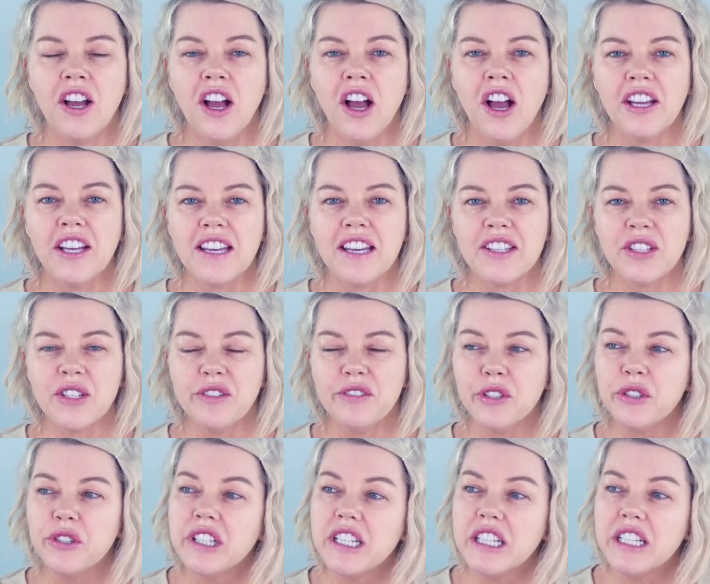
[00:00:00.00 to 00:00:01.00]
Okay, so I've
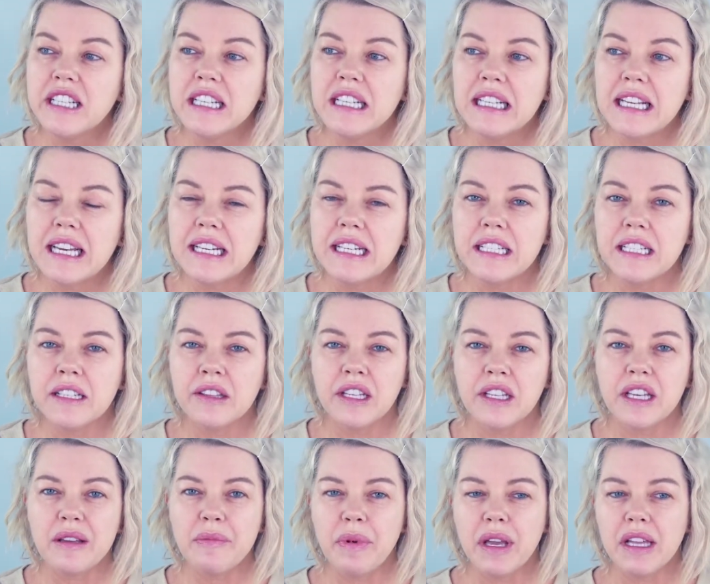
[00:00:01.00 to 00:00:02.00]
already laid down
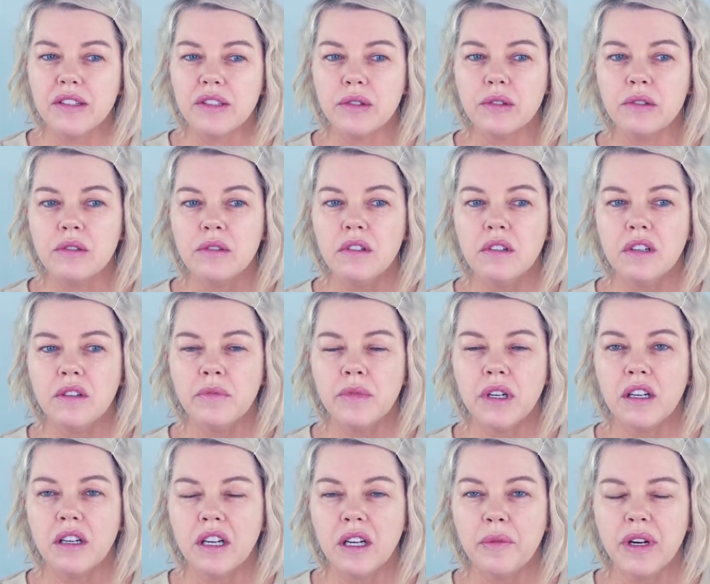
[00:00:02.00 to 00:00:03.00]
the pencil on
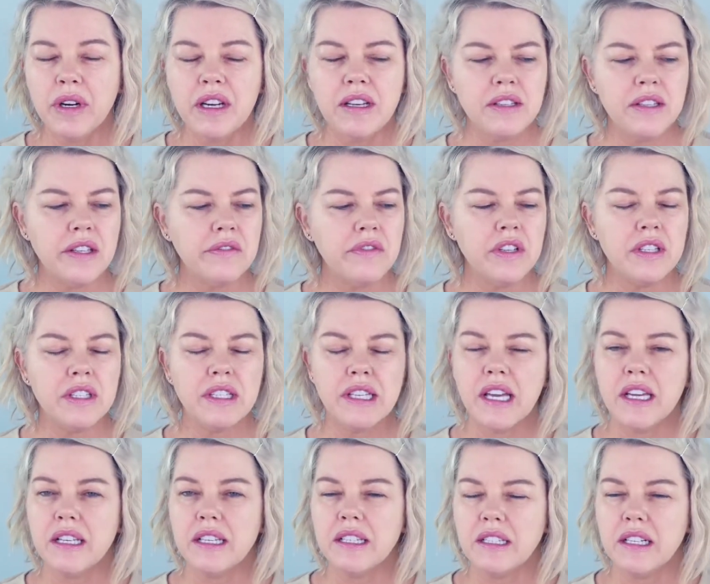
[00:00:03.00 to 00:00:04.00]
my eyebrows. I've used
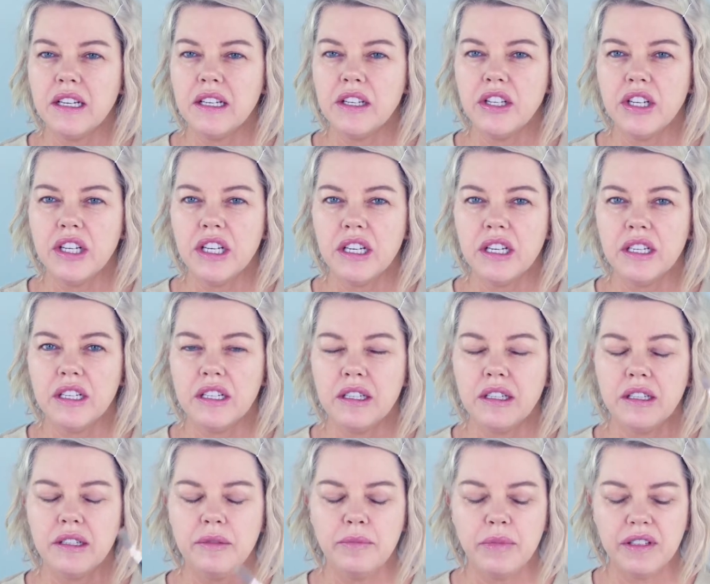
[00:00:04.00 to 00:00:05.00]

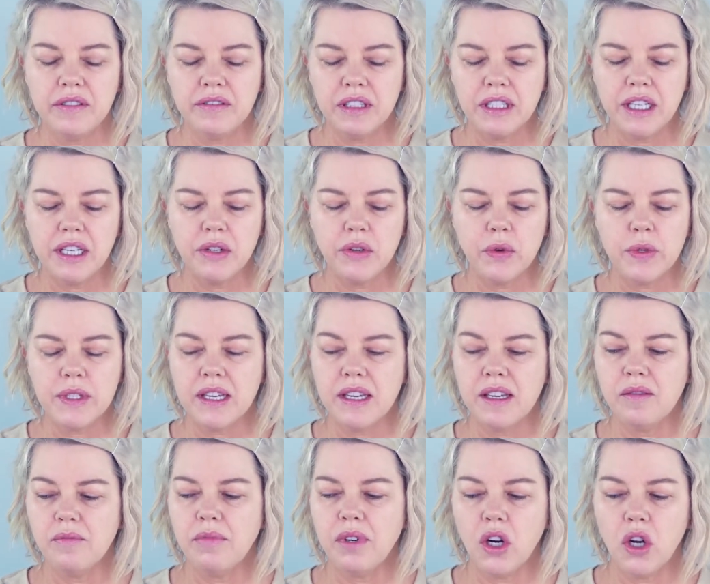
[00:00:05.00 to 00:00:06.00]
Anastasia Beverly Hills
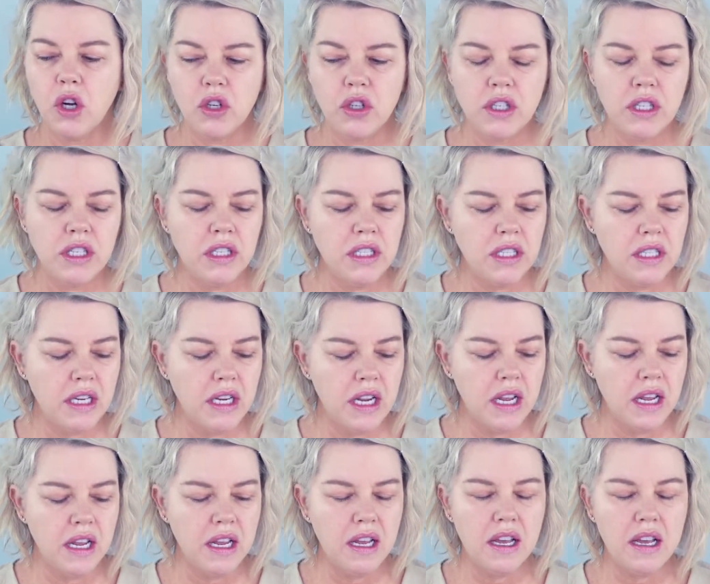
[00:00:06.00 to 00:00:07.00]
in Blonde.
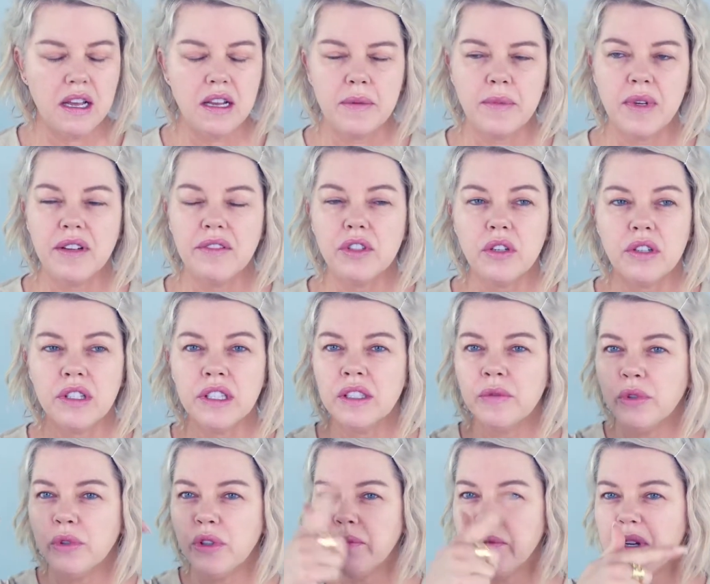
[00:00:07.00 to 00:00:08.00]
I've gone in
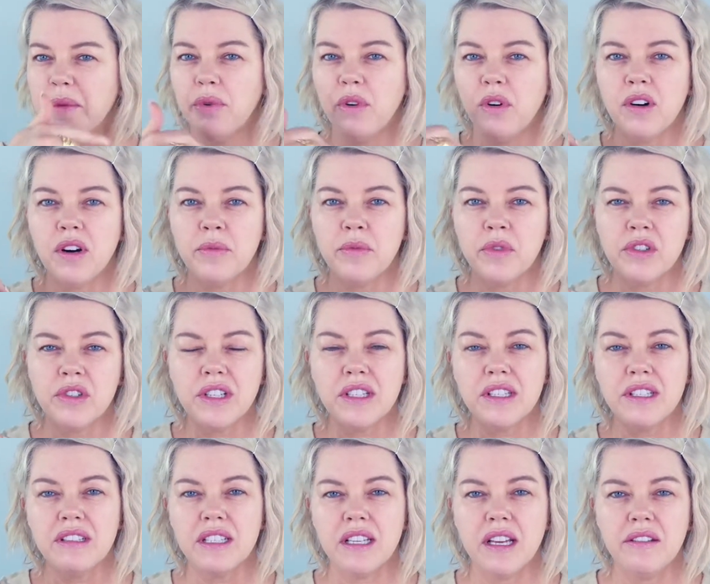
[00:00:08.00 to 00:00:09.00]
and put my primer on
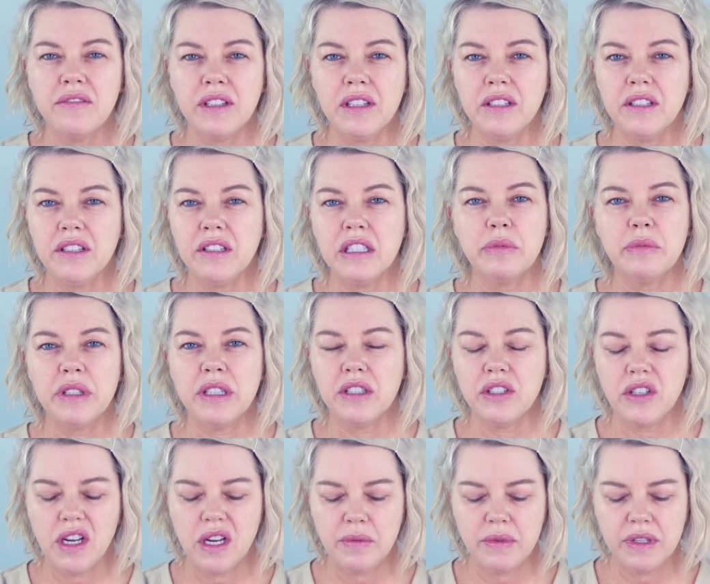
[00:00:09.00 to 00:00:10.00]
just to save a little bit of
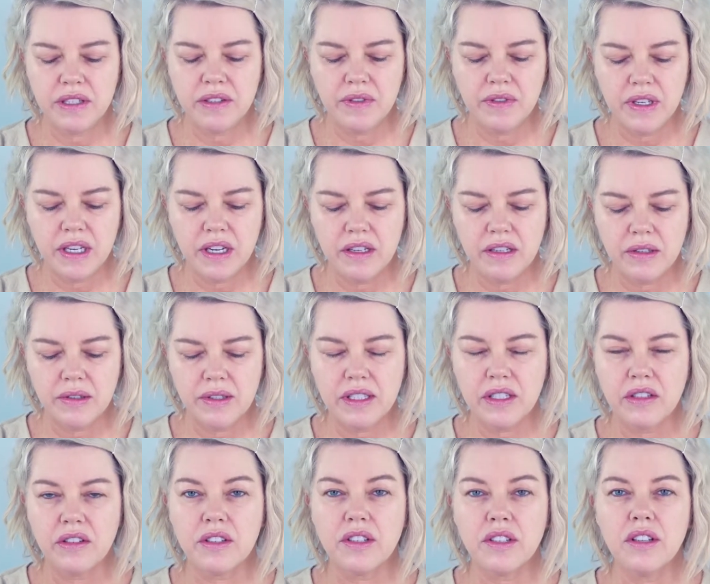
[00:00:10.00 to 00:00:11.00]
time in this video so
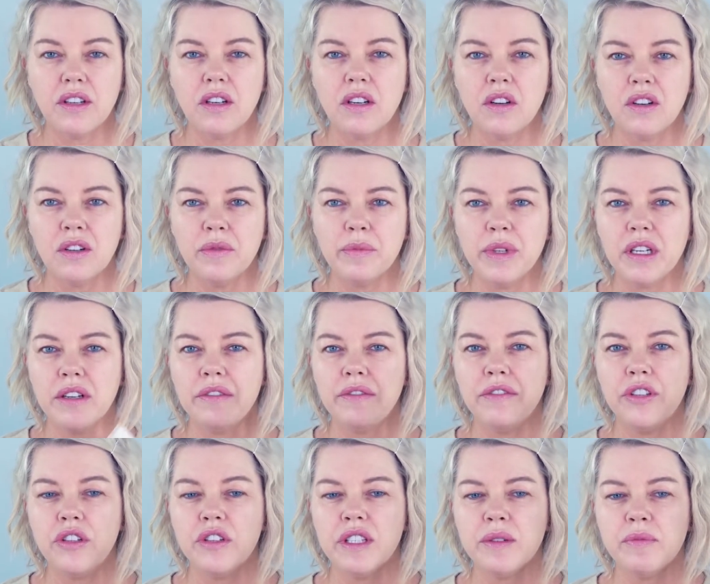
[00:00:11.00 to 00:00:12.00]
it's not so long, but
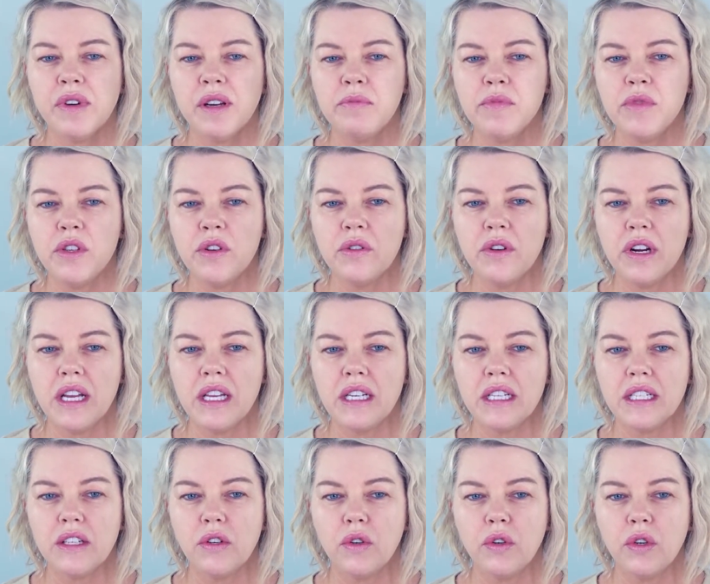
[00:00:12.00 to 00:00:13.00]
I've used my
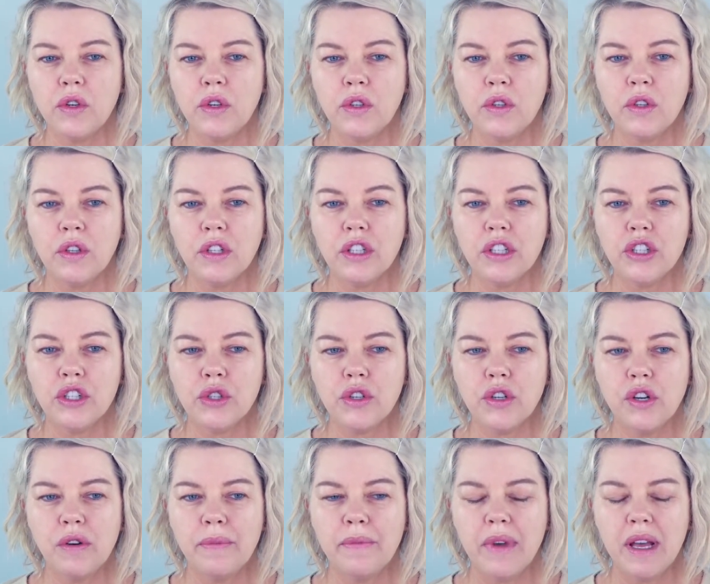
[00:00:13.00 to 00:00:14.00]
MURAD Oil
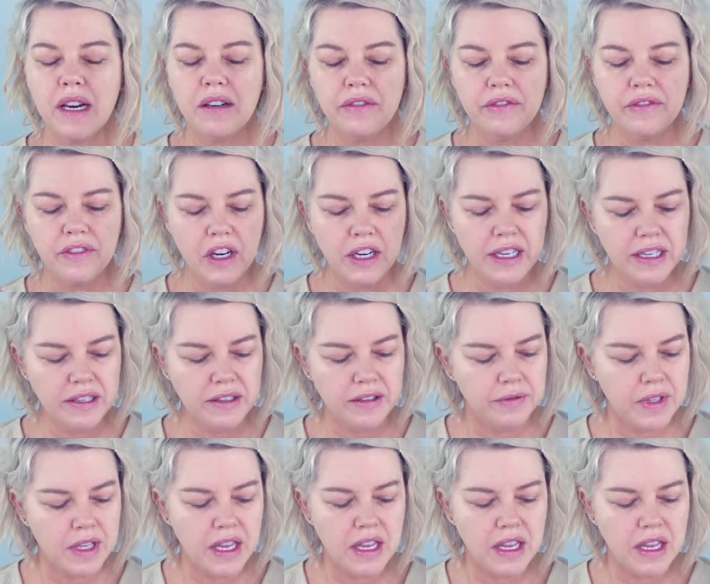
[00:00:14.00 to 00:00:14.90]
Control Mattifier,